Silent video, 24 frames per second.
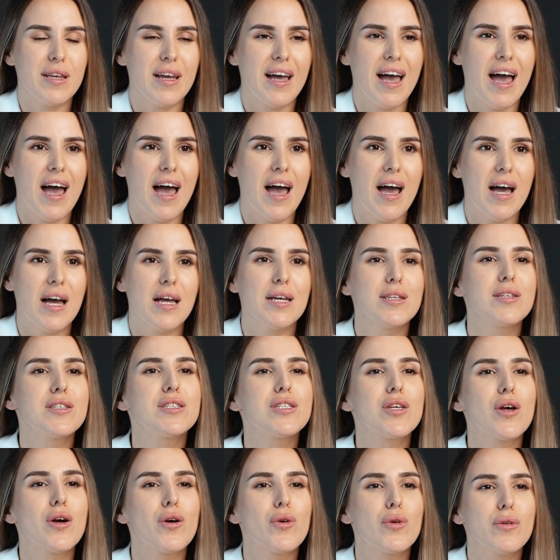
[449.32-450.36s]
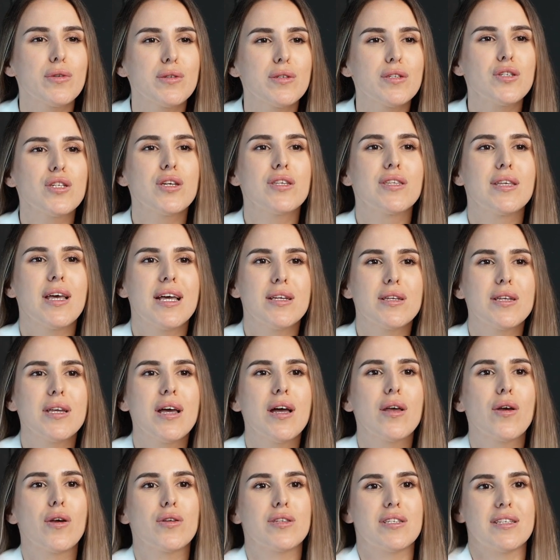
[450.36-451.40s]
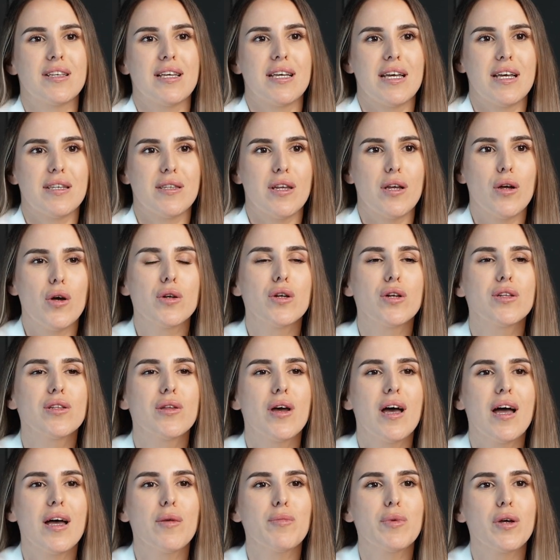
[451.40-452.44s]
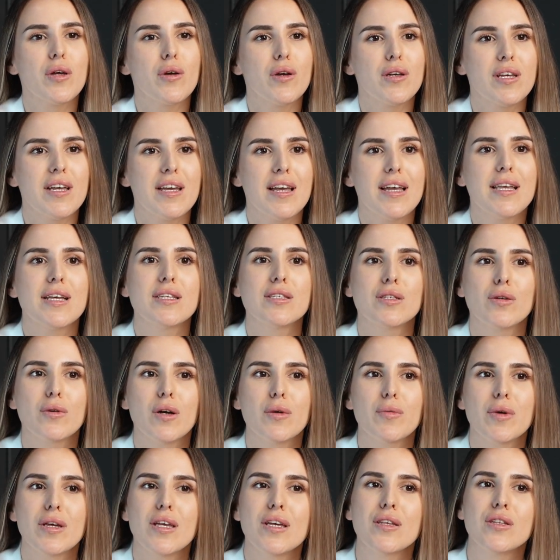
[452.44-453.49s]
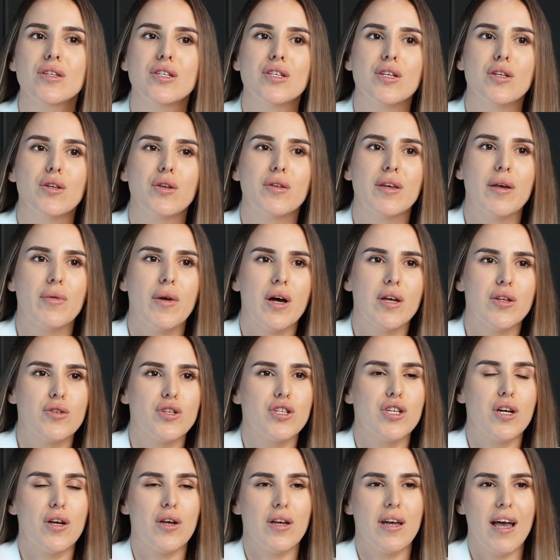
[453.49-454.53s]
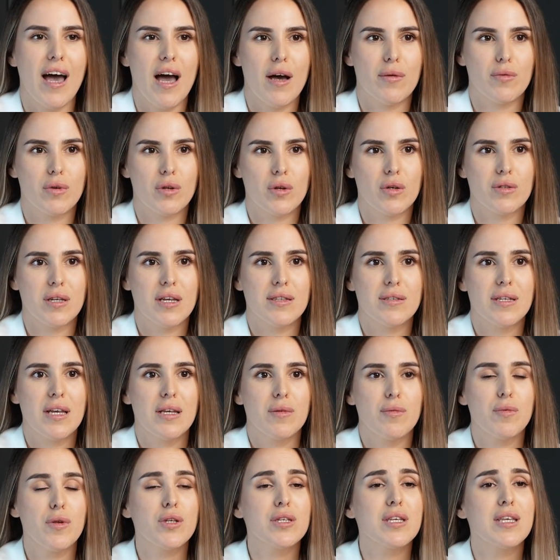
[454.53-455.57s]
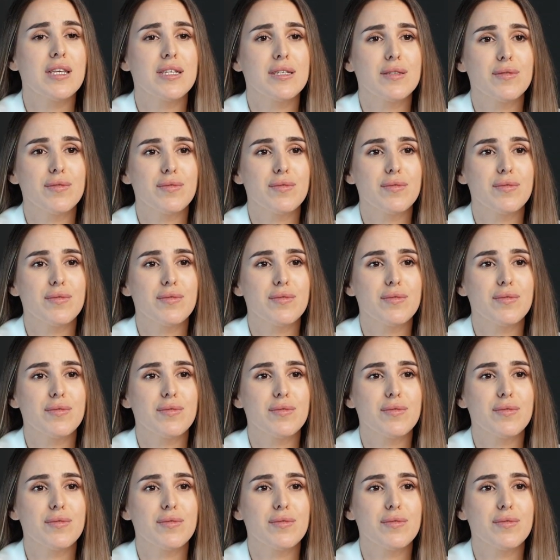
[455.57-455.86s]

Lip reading: Yeah, so just like with an LLC, the owner's liability is limited to the amount of share capital that they put in.